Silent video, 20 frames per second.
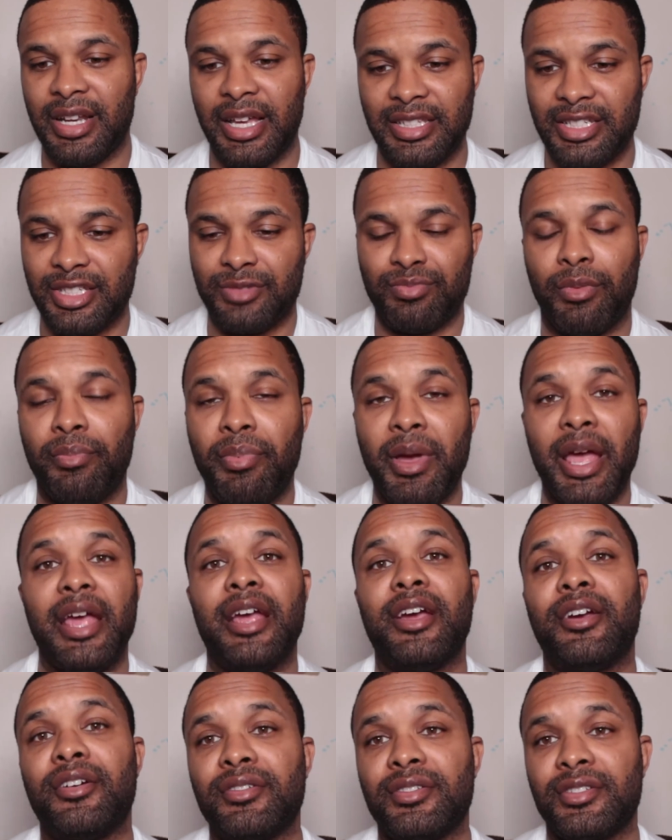I just
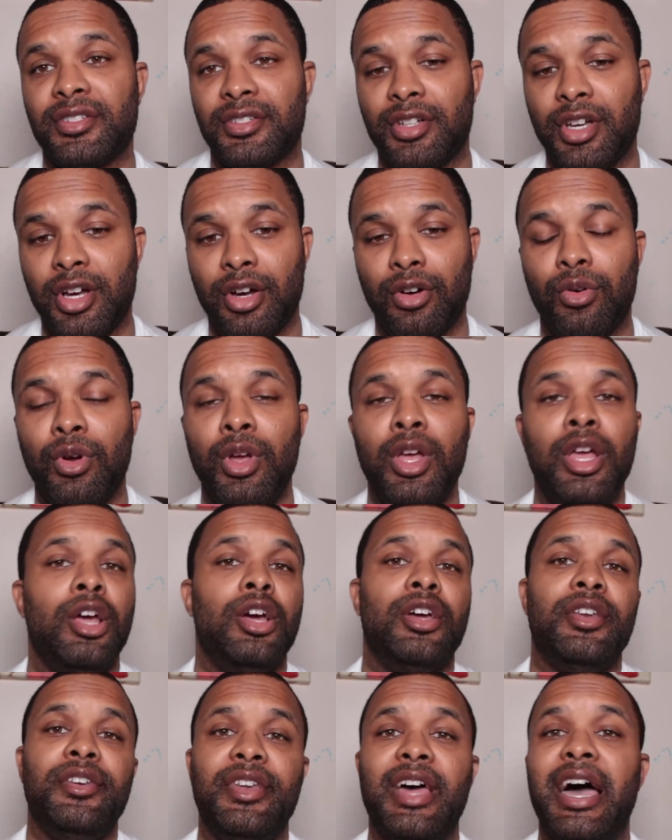prepared to go.
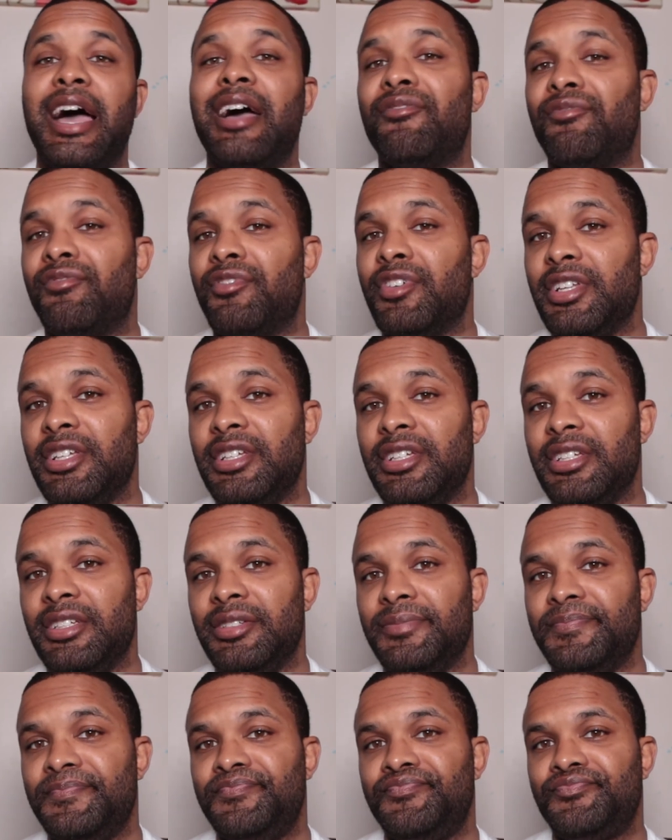Not
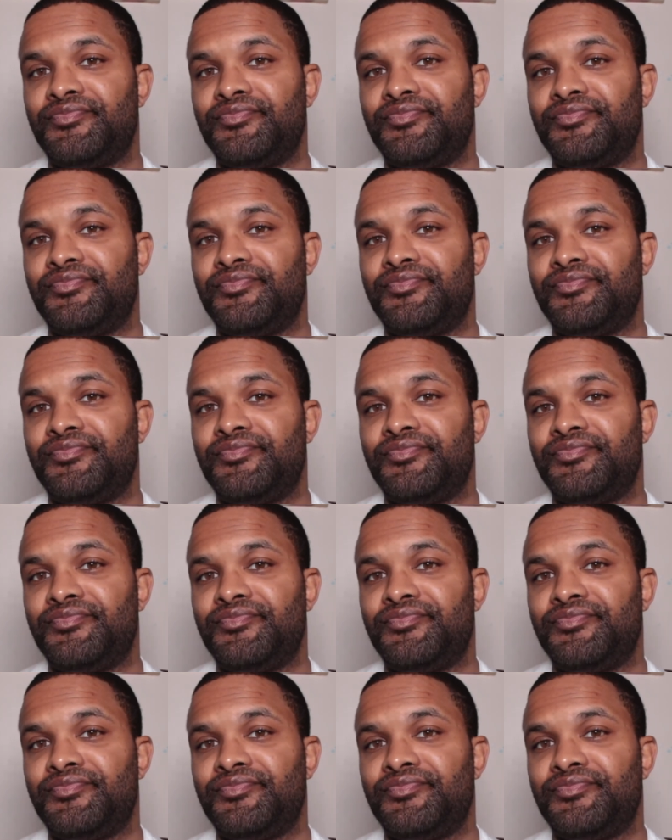really